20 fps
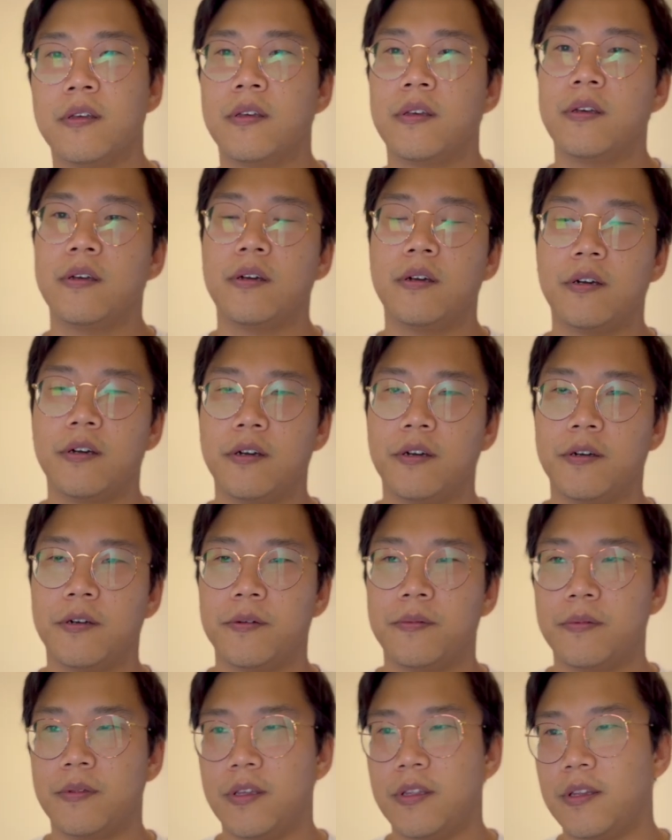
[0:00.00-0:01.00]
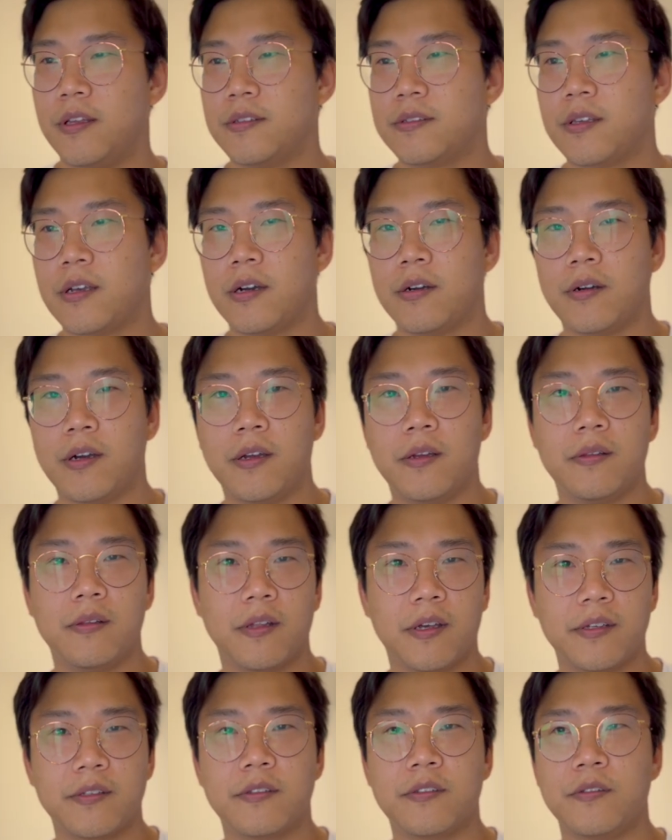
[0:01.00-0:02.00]
And that's how I
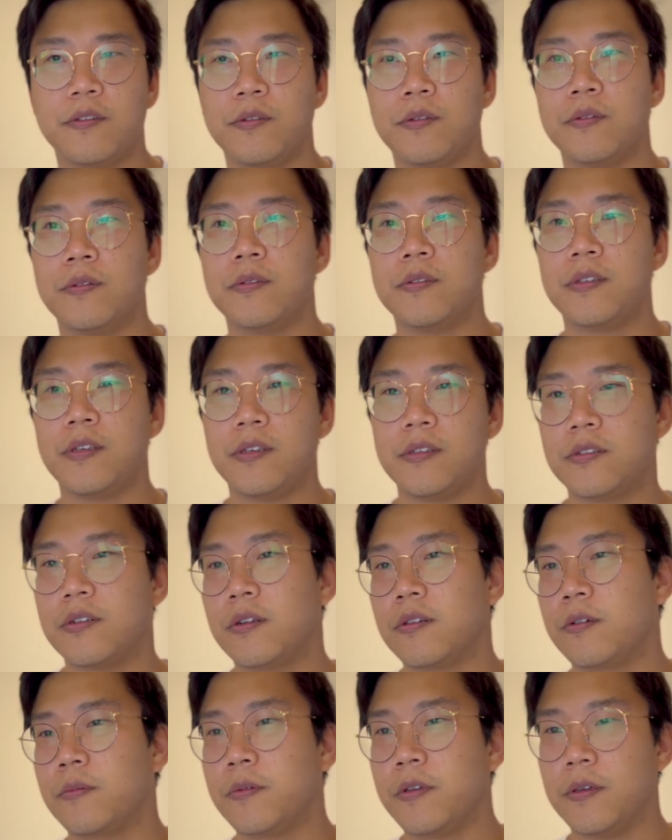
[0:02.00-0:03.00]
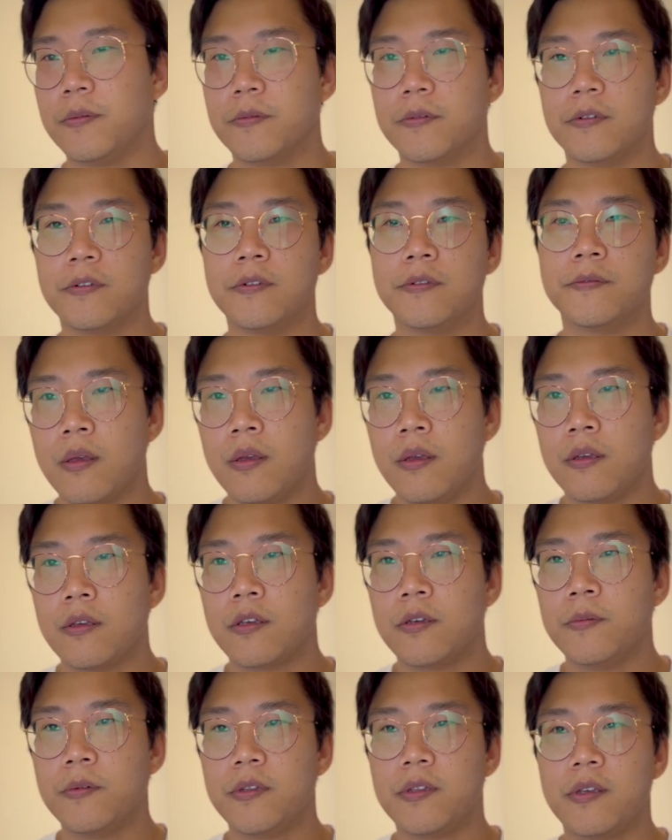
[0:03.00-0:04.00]
like to teach other people.
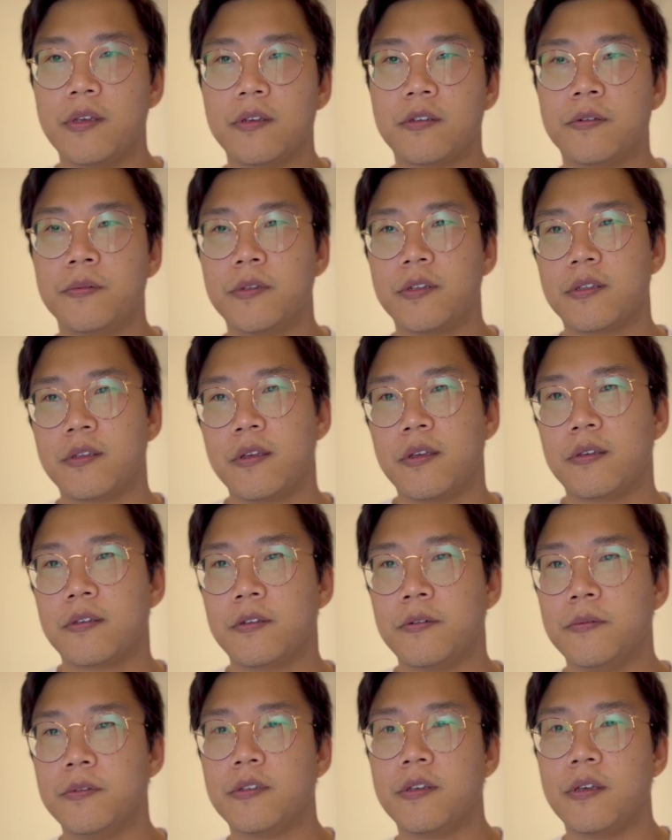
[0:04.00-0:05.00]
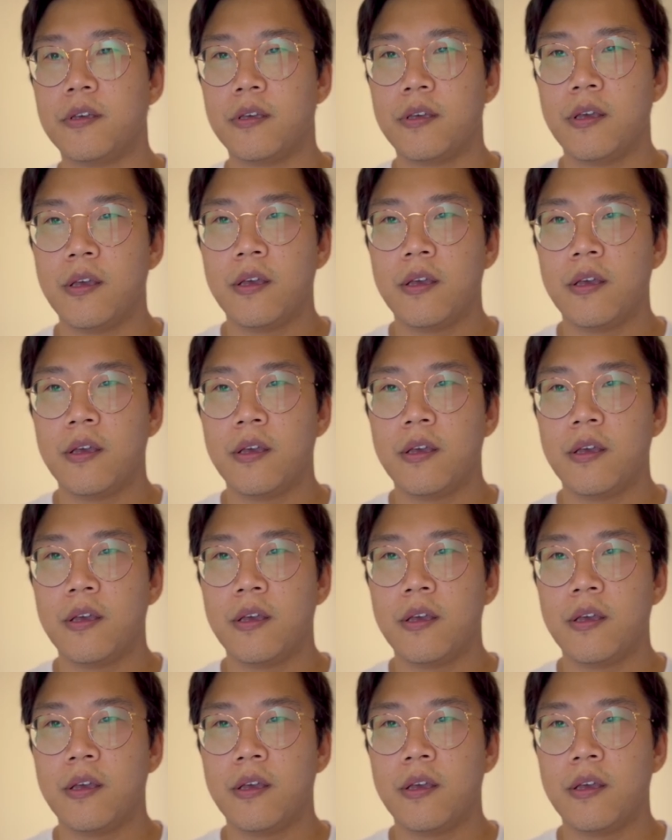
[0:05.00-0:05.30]
Kumite.